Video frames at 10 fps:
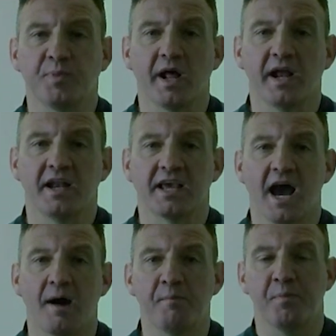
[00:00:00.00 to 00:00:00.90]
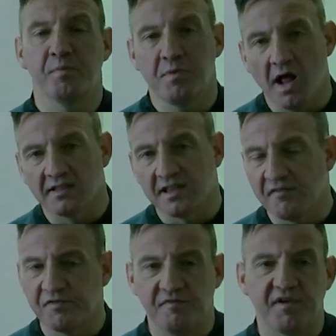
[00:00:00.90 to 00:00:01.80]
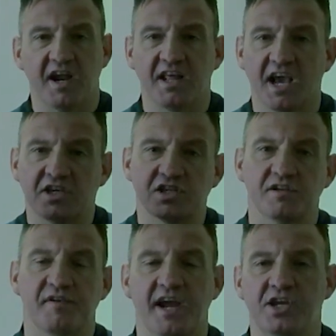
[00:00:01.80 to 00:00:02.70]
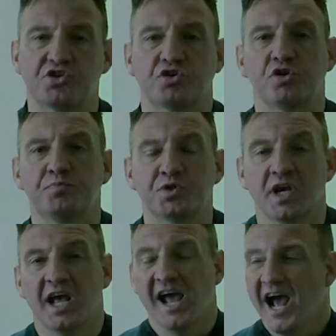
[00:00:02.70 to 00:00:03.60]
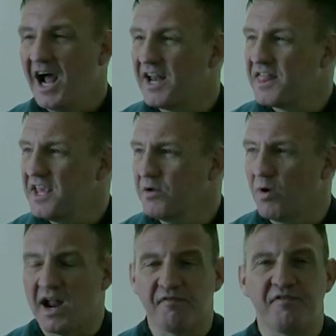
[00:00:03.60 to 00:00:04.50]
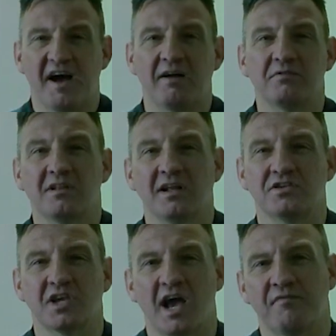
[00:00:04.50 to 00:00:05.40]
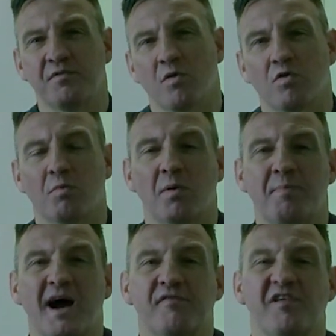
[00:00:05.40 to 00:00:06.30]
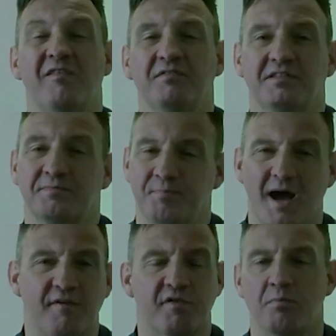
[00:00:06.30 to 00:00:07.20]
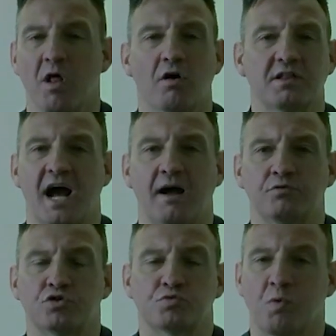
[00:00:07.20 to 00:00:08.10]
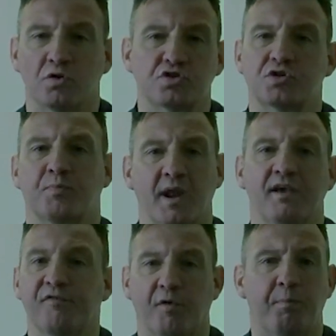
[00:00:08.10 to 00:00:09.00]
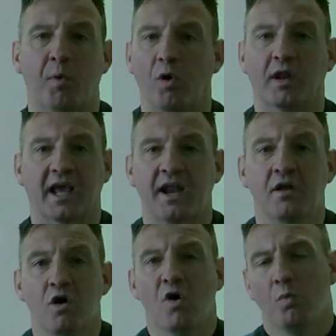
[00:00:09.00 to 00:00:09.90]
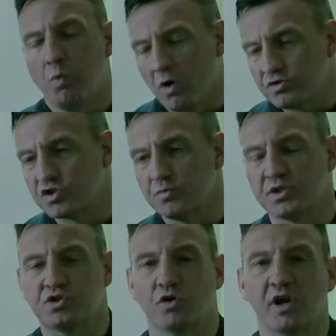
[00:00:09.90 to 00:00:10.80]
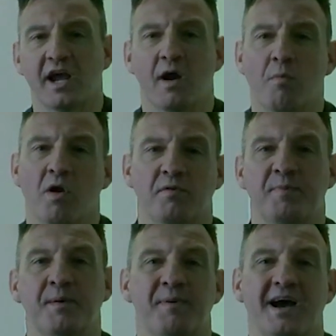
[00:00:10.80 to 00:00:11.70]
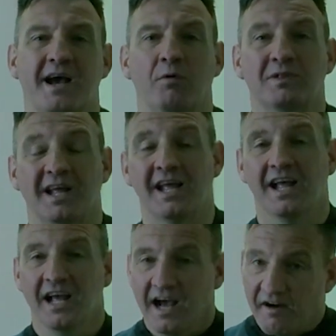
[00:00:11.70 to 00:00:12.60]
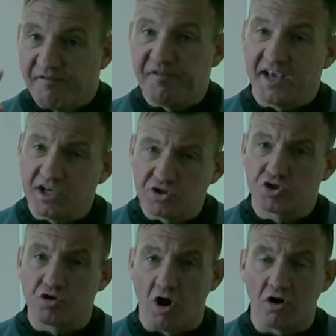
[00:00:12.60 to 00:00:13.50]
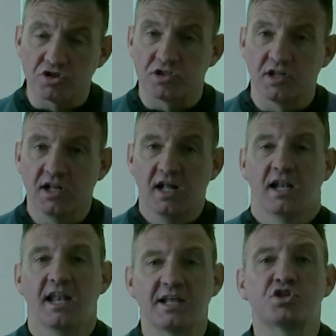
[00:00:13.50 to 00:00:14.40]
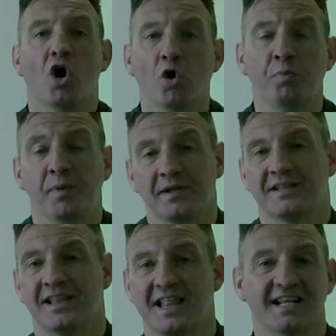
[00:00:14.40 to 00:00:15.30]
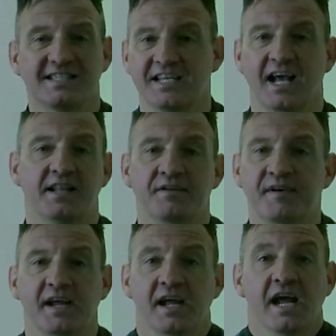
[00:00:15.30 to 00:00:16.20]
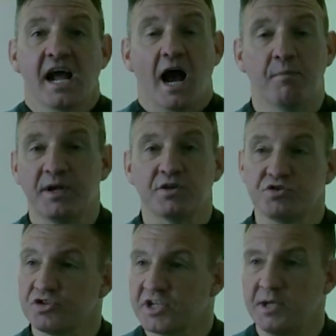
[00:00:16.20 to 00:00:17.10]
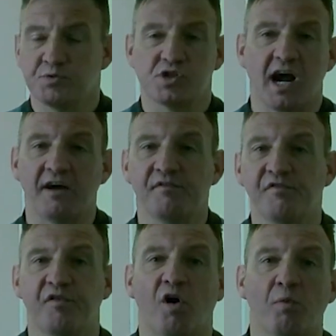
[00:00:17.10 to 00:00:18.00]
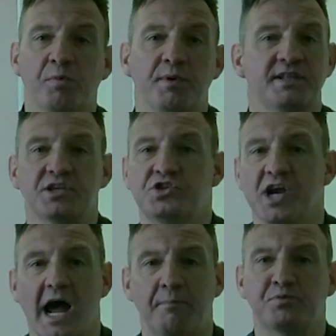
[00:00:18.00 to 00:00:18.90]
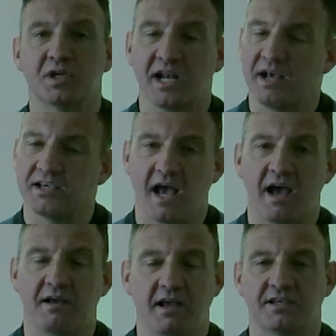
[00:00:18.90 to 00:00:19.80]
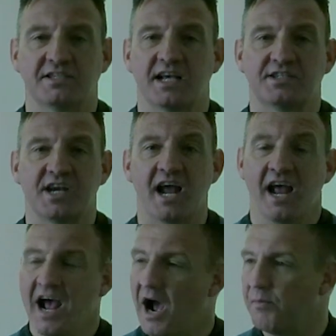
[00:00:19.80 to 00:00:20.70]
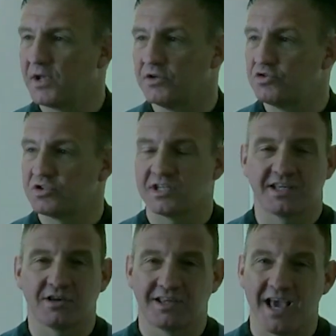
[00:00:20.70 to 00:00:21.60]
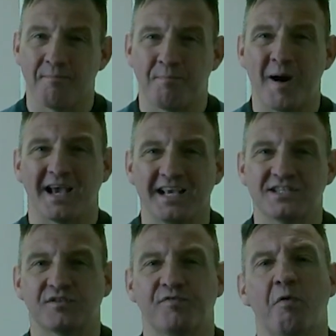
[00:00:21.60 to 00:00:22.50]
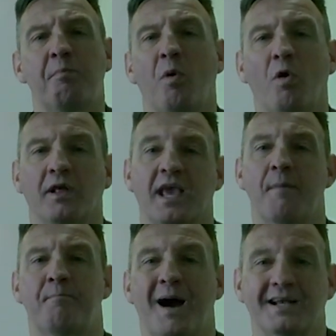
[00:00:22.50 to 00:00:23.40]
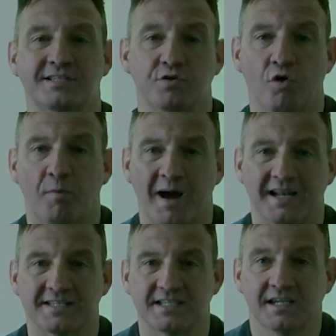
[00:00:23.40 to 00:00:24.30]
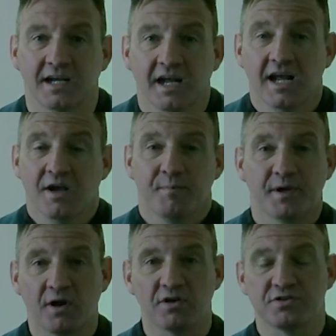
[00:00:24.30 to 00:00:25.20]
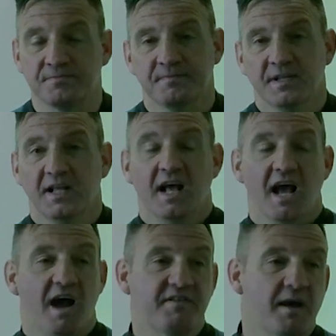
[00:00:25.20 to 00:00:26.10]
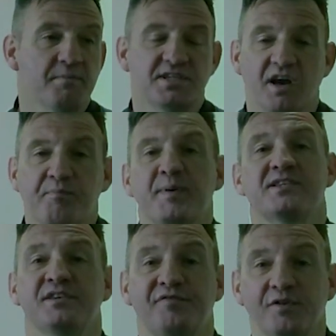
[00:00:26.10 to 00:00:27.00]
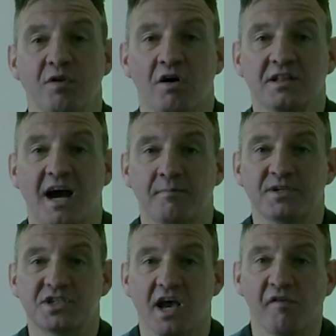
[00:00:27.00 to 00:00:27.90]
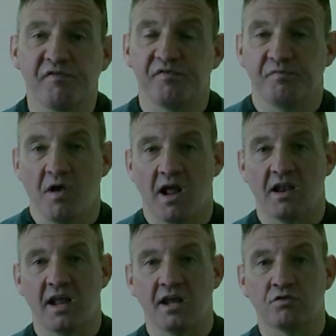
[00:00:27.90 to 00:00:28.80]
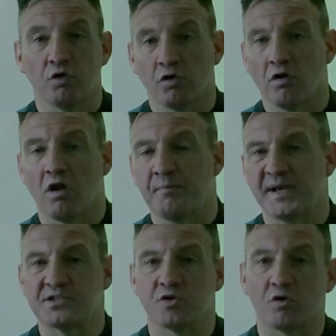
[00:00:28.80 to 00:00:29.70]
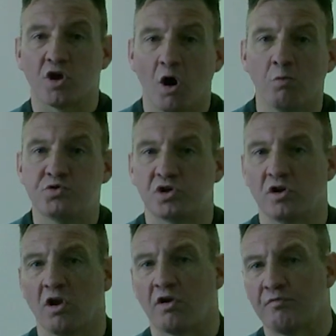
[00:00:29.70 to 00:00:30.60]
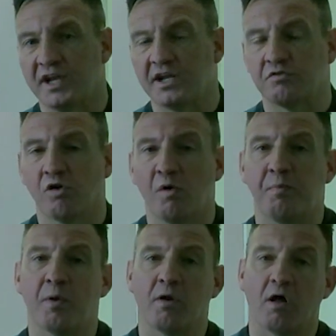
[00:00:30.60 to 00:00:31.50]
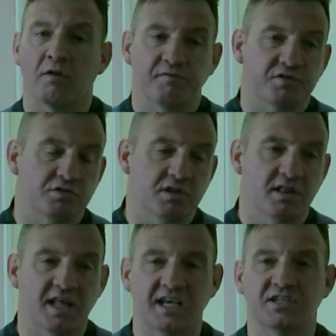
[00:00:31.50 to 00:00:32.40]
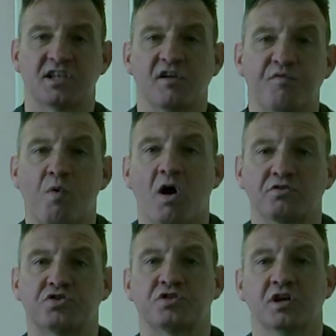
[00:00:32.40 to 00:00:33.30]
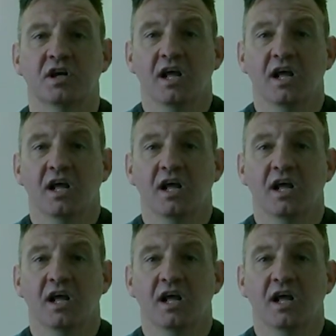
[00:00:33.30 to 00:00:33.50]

play at the camp, a different variation of age groups. And I think what I've found is everyone coming back from lockdown just wants to play football again, wants to enjoy it and want to be back out there. And fingers crossed, let's hope that that's the end of it. And we can just keep striving forward with the jabs and etc. And we can just get back into football and get back to normality. Because I've kept myself busy through lockdown myself and done a lot of bits on coaching, a lot of reading up, a lot of things that I've watched.